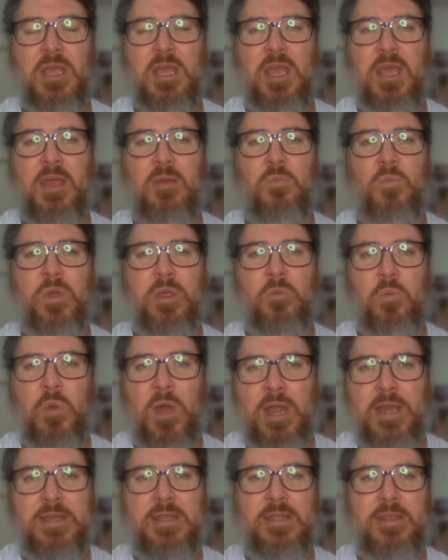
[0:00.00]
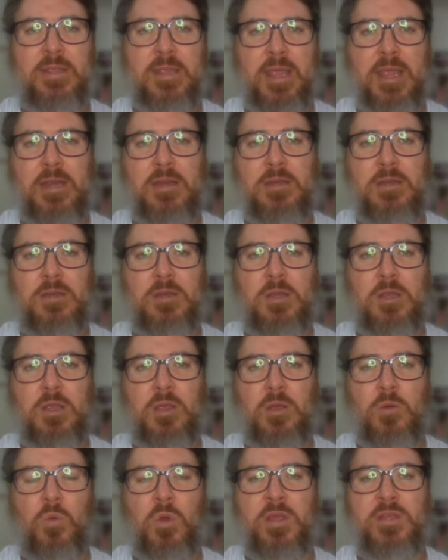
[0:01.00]
And we wonder then
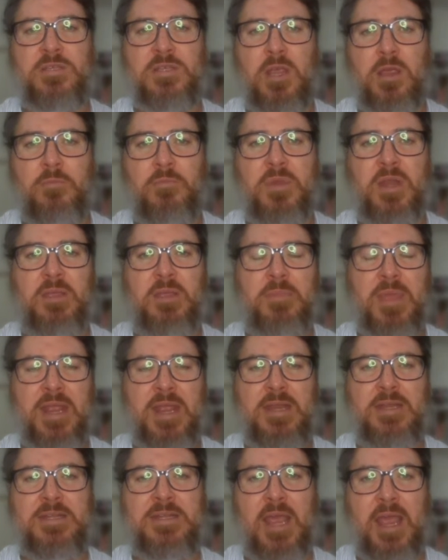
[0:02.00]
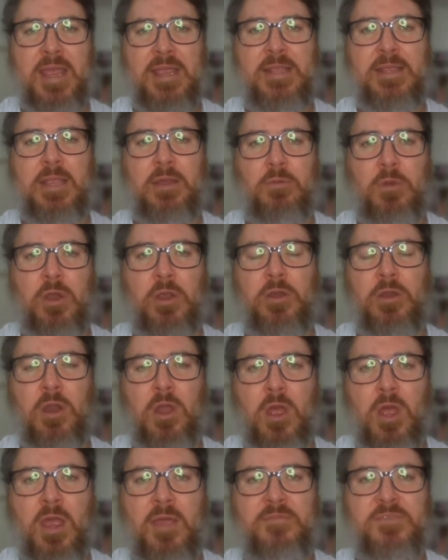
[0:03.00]
why so many men take their own
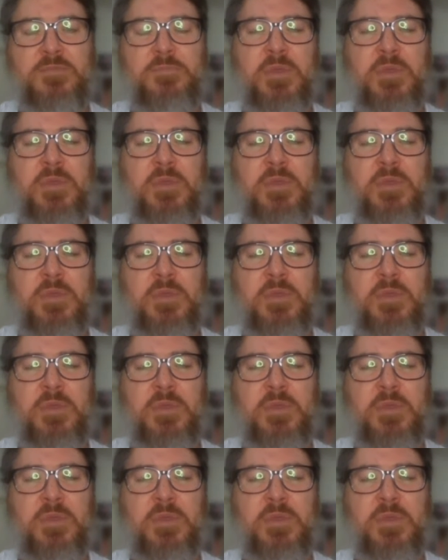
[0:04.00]
lives.